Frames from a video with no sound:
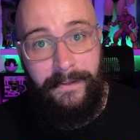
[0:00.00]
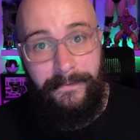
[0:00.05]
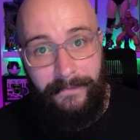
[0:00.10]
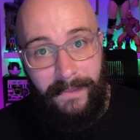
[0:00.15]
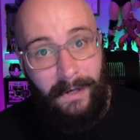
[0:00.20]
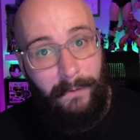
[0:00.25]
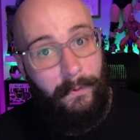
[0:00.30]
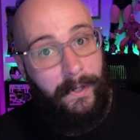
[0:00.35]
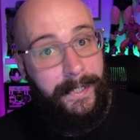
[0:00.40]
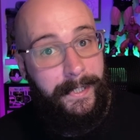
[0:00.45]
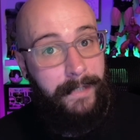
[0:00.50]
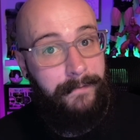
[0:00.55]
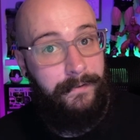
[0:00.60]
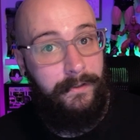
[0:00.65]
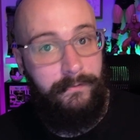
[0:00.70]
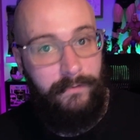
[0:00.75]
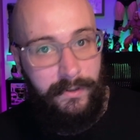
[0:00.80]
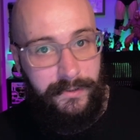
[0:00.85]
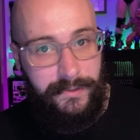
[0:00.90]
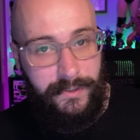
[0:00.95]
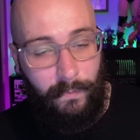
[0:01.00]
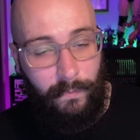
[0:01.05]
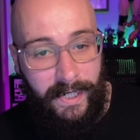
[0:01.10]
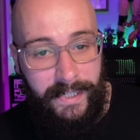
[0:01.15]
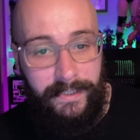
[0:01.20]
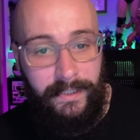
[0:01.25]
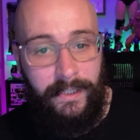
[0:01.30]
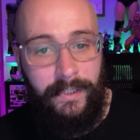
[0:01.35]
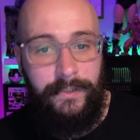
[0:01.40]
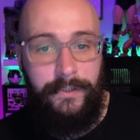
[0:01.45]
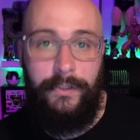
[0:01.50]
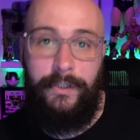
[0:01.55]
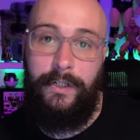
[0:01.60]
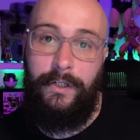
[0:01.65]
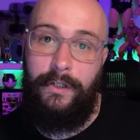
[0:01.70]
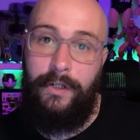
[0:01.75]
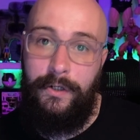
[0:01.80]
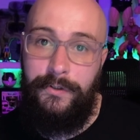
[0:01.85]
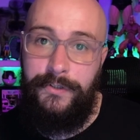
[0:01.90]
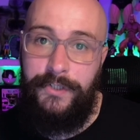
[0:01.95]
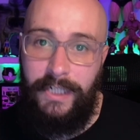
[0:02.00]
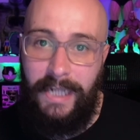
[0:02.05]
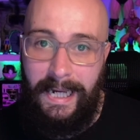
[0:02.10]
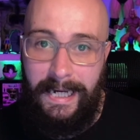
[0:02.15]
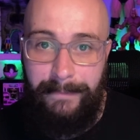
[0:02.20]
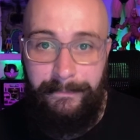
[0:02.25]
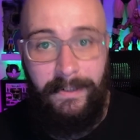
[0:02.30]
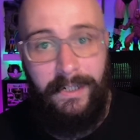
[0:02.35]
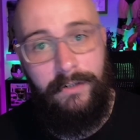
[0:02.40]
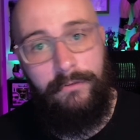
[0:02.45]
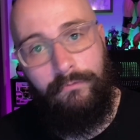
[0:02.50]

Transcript: That way, if it runs away, you can close your game,